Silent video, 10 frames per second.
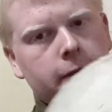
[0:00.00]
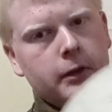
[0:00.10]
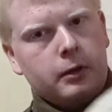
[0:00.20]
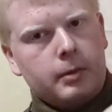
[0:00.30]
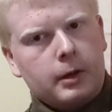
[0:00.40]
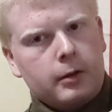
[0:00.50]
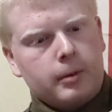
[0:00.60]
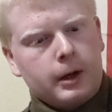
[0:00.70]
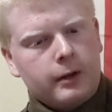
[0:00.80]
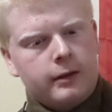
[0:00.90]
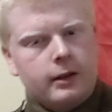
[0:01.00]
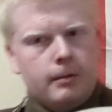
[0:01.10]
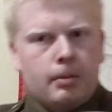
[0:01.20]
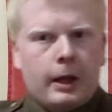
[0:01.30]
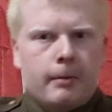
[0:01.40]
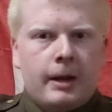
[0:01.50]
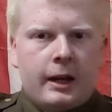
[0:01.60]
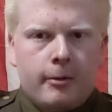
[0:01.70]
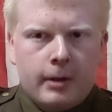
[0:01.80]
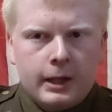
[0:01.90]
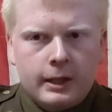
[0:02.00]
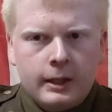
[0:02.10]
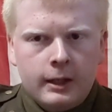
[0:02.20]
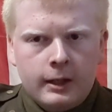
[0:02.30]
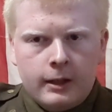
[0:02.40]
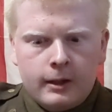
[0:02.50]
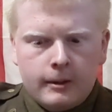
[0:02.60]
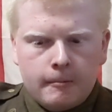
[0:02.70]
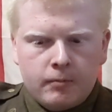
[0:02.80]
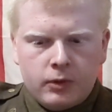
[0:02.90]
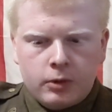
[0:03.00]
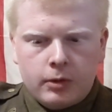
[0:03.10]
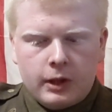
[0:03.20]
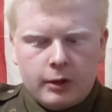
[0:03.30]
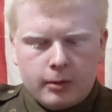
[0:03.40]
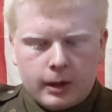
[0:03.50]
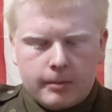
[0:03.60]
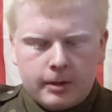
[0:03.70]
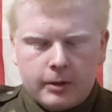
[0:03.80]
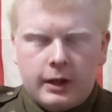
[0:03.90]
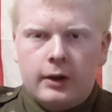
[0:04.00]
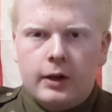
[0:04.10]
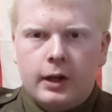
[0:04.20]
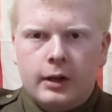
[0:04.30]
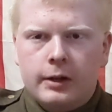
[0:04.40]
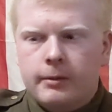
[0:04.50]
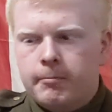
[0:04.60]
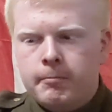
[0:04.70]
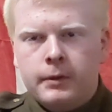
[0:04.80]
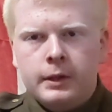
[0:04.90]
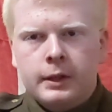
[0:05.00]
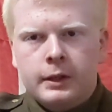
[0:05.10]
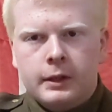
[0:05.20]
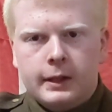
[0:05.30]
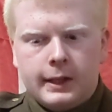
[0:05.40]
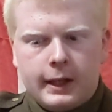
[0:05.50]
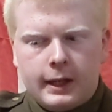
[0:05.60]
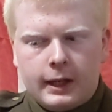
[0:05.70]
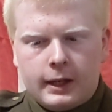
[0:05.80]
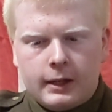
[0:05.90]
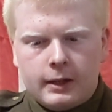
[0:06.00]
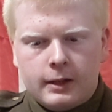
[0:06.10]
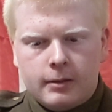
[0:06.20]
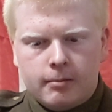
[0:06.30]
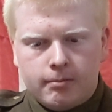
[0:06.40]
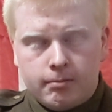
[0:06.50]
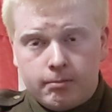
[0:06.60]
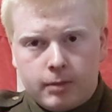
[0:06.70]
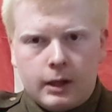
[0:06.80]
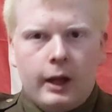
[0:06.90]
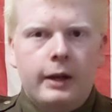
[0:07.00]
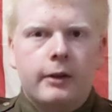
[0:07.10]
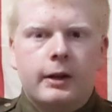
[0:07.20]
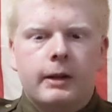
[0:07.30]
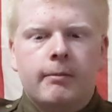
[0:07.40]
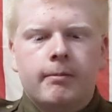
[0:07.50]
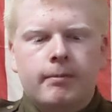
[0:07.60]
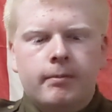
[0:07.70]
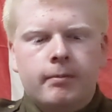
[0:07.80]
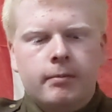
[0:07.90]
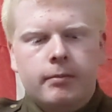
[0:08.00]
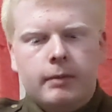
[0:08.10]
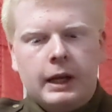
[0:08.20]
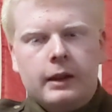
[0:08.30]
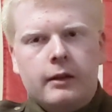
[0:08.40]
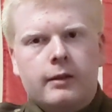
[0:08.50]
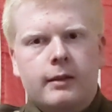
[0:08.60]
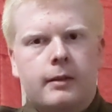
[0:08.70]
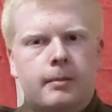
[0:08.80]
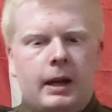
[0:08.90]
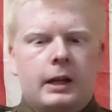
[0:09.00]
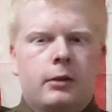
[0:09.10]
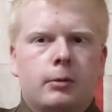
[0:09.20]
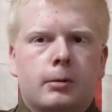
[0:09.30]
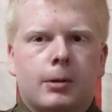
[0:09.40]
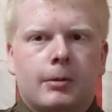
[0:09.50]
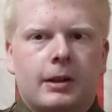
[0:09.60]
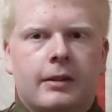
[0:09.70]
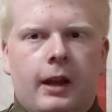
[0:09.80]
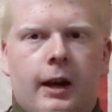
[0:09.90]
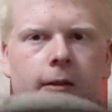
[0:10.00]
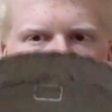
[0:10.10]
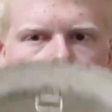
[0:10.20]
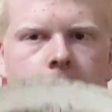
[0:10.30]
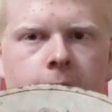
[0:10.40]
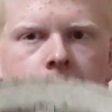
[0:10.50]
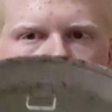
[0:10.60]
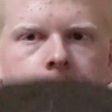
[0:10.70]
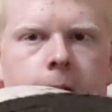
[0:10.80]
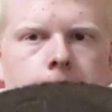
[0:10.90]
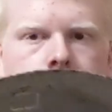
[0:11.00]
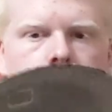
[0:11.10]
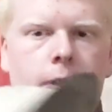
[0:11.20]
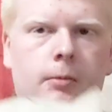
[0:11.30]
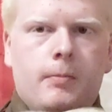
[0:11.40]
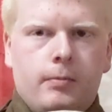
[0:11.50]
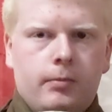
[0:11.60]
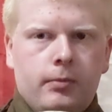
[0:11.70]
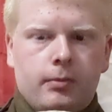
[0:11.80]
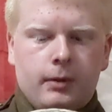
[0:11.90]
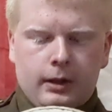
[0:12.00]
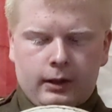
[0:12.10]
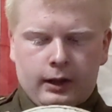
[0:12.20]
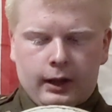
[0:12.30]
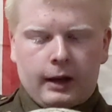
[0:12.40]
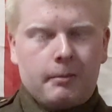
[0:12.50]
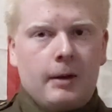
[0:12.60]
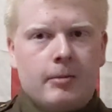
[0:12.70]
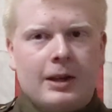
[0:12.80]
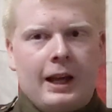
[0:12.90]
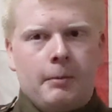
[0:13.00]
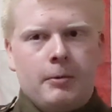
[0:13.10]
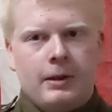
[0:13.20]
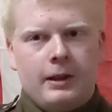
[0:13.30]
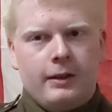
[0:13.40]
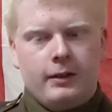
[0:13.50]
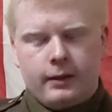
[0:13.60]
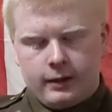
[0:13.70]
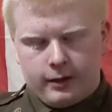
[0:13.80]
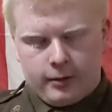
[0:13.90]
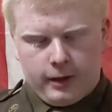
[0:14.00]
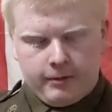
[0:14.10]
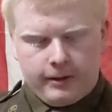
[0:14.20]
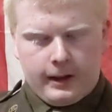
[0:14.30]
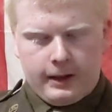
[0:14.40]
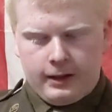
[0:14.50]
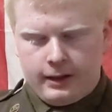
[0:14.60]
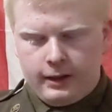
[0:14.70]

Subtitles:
off a little bit of the rust, paint it back green to the correct military color, and put a liner in it, making this back to World War I style. So I'm really happy with this. It's a great find,